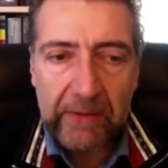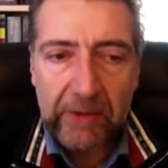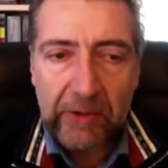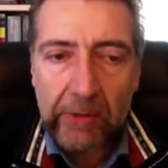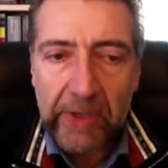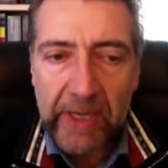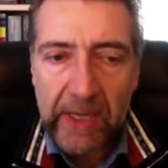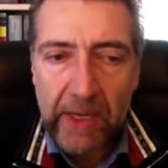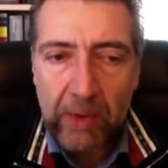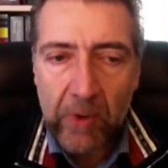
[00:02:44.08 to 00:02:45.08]

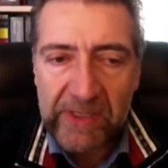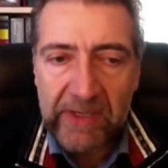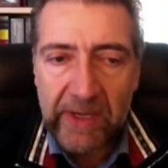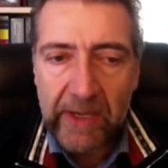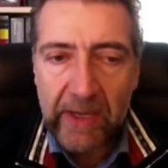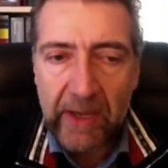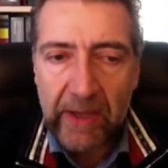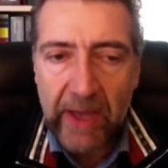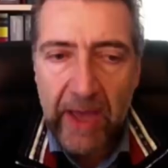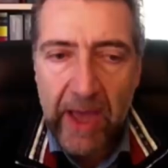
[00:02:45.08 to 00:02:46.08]
Turkey was
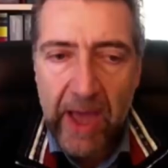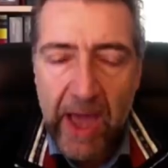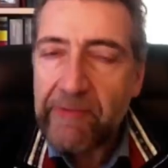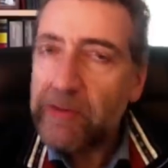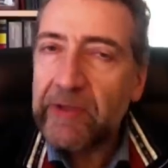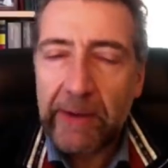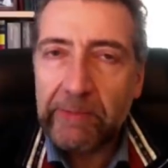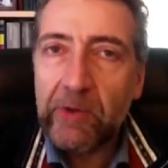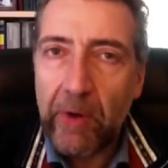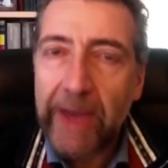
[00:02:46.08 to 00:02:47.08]
every
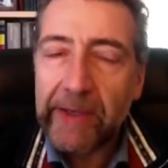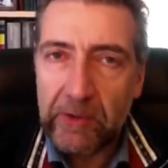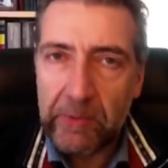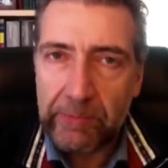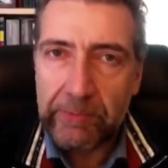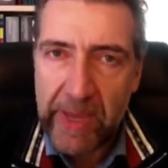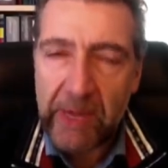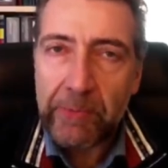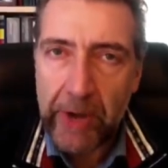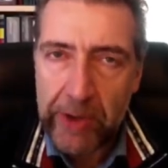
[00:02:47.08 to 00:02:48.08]
time trying to
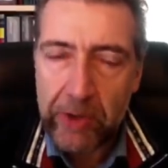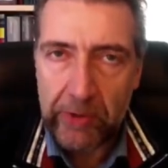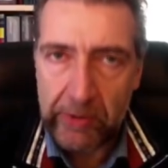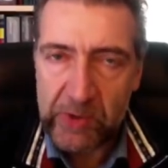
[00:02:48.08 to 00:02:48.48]
make pressure on